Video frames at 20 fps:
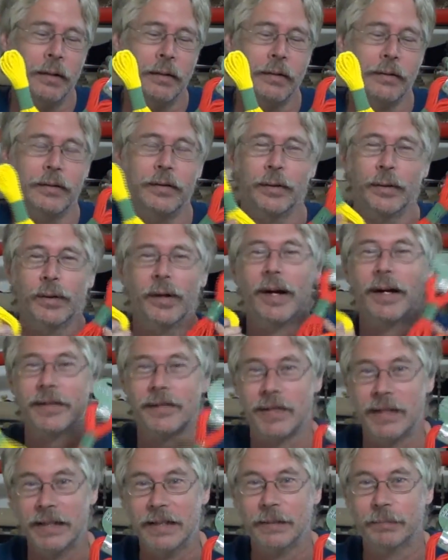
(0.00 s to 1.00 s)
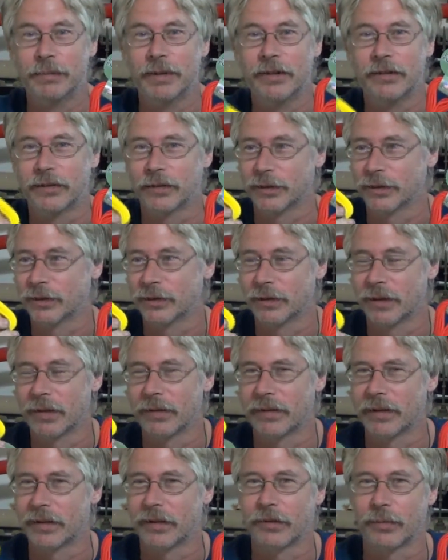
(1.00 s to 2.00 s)
They're not cheap. These are, I
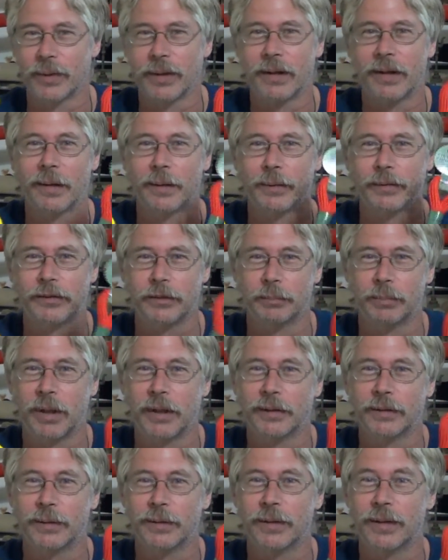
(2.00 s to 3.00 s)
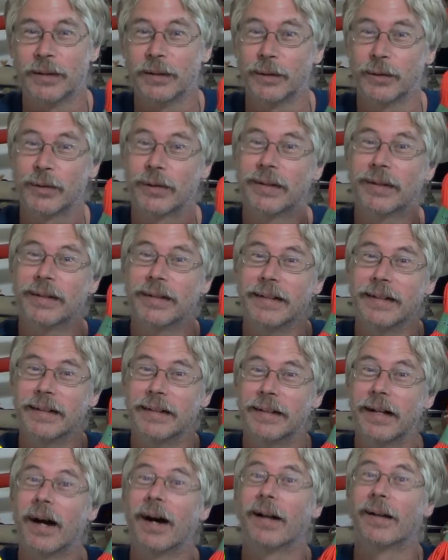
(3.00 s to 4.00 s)
think, $3 a bundle, and you're going to
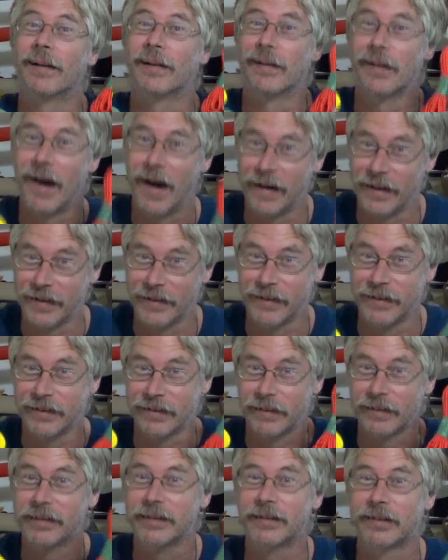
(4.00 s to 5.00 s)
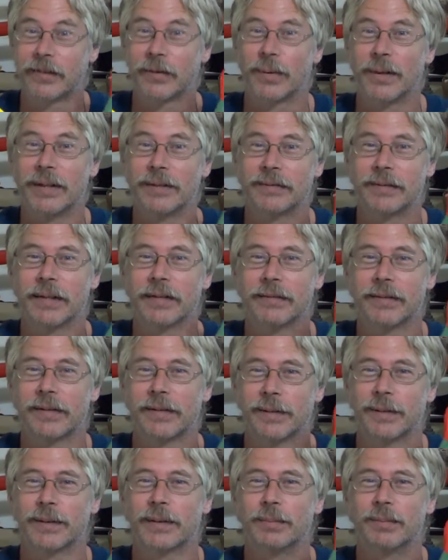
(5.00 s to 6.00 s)
need a lot of these, at least 25 or
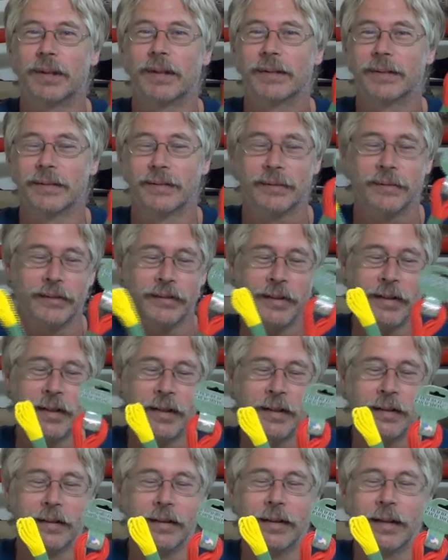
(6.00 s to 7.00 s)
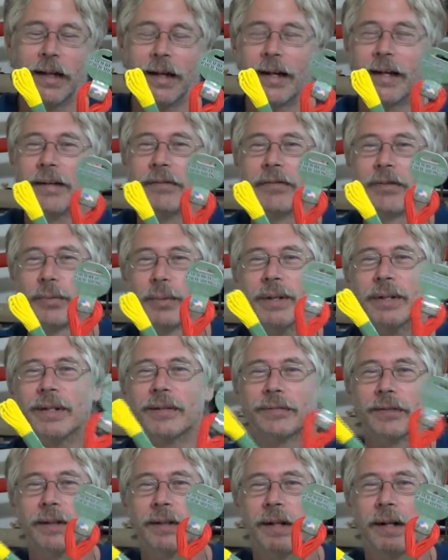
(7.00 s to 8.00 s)
30 bundles. I have 3
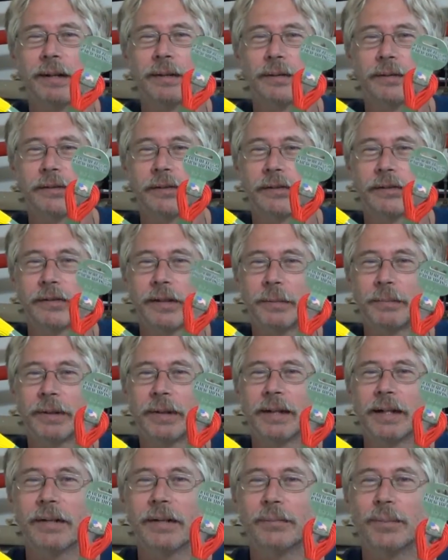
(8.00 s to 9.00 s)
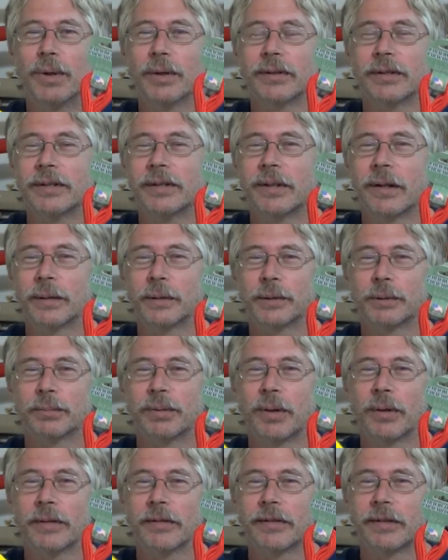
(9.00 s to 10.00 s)
different colors because I'm going to multicolored
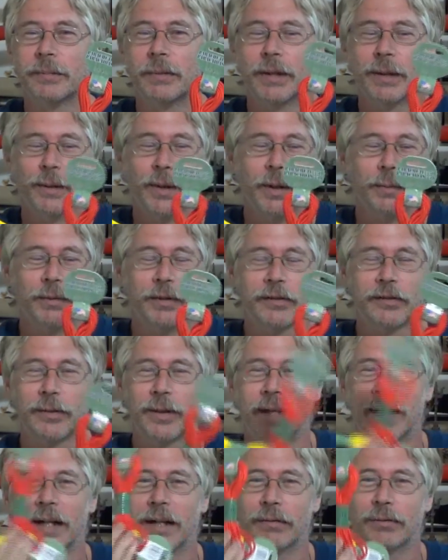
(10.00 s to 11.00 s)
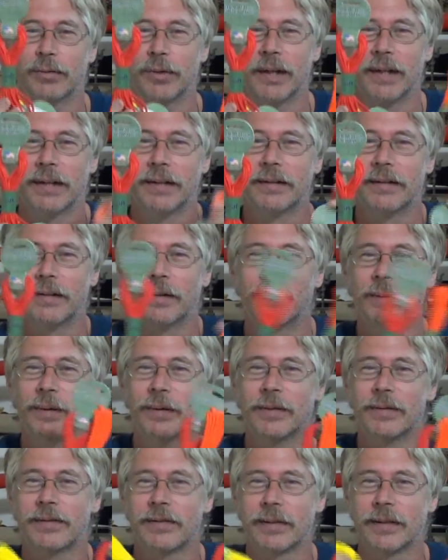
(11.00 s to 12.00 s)
parts to my armor, so I have red,
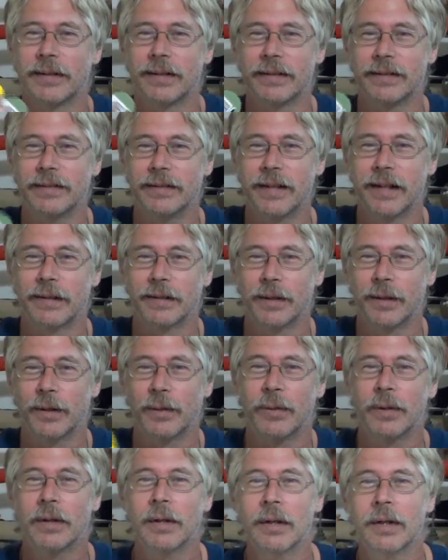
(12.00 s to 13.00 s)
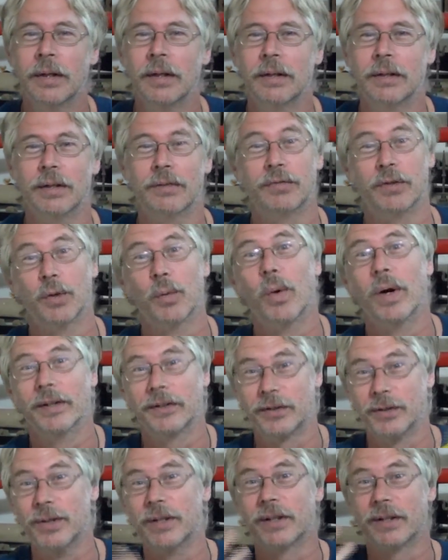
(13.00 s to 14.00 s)
orange, and yellow. If you want
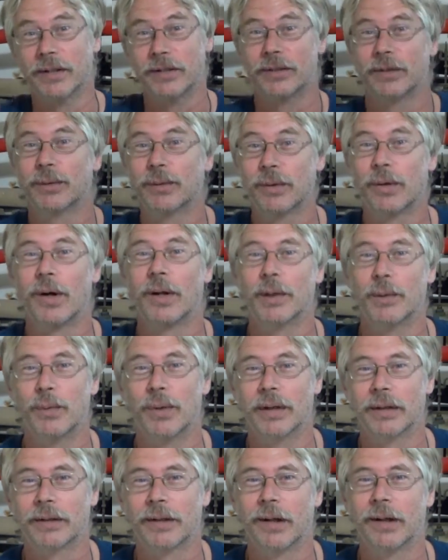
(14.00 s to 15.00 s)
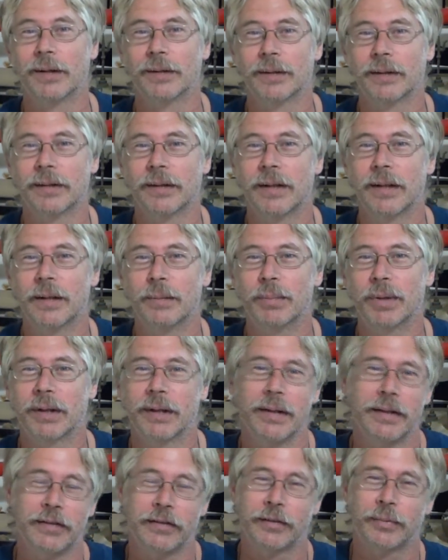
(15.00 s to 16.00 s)
to, you can do it all in one color, but
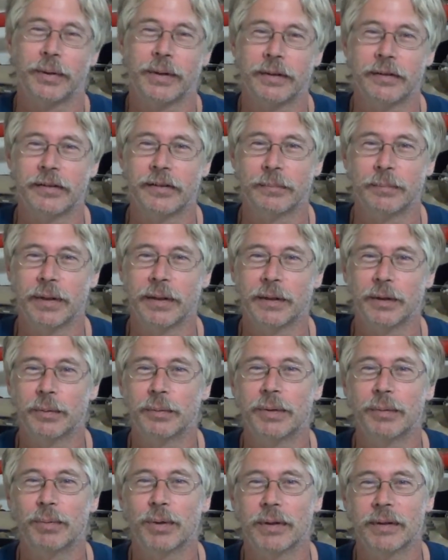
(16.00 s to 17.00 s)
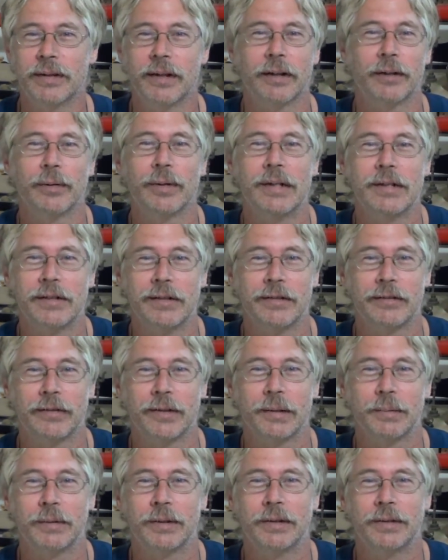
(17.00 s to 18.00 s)
I just want a little bit more decoration, so
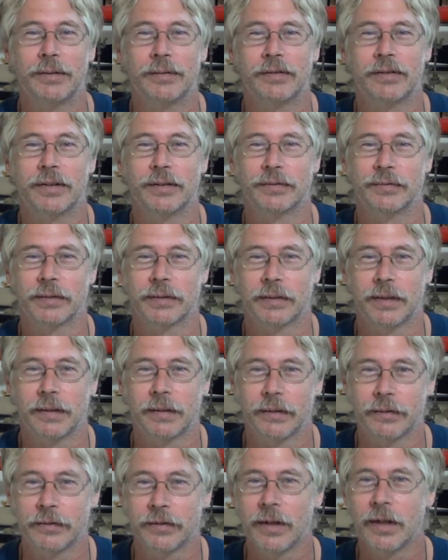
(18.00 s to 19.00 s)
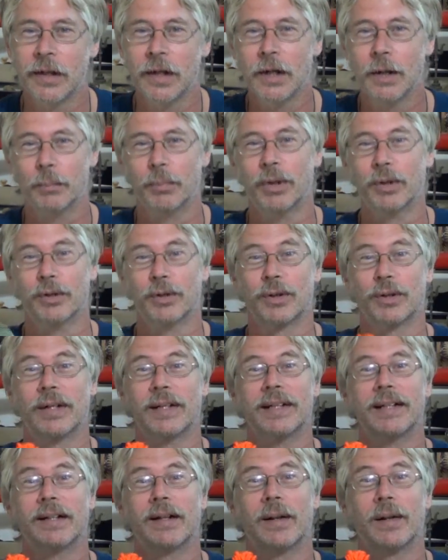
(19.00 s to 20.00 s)
I'm going to use different colors. But you're going to
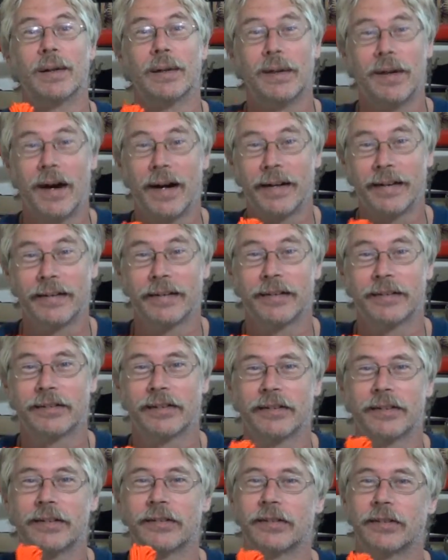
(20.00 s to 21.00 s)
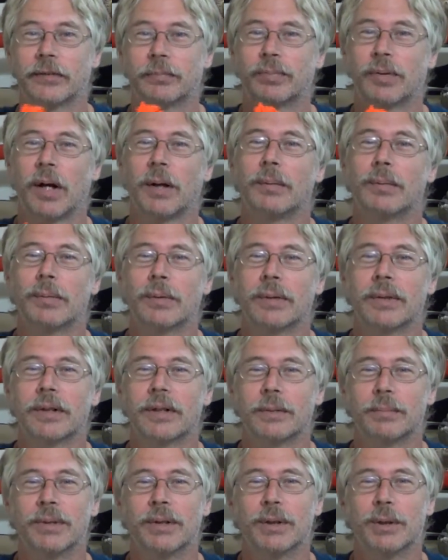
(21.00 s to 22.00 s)
need a lot of this, and this is probably
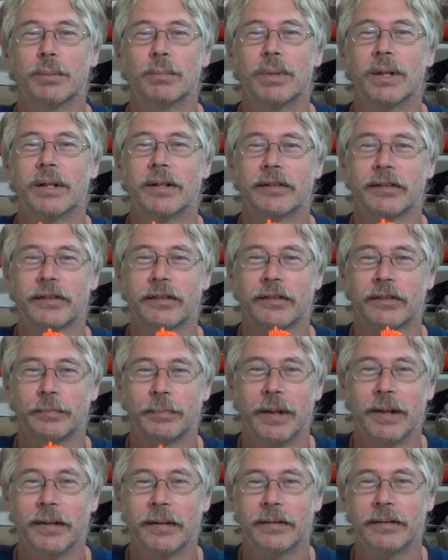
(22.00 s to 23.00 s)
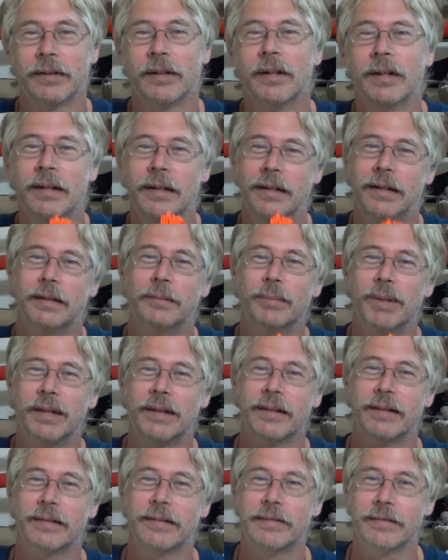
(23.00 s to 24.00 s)
going to be your biggest expense in
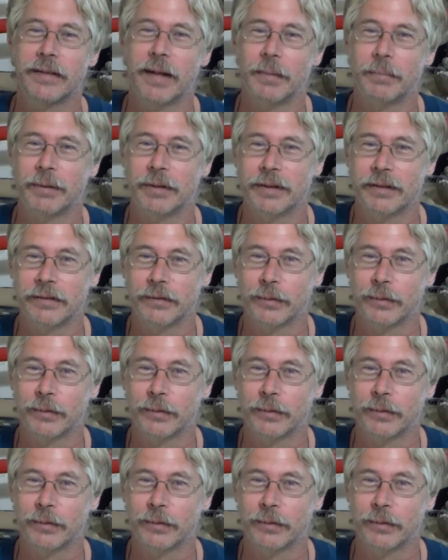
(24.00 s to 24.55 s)
making the Japanese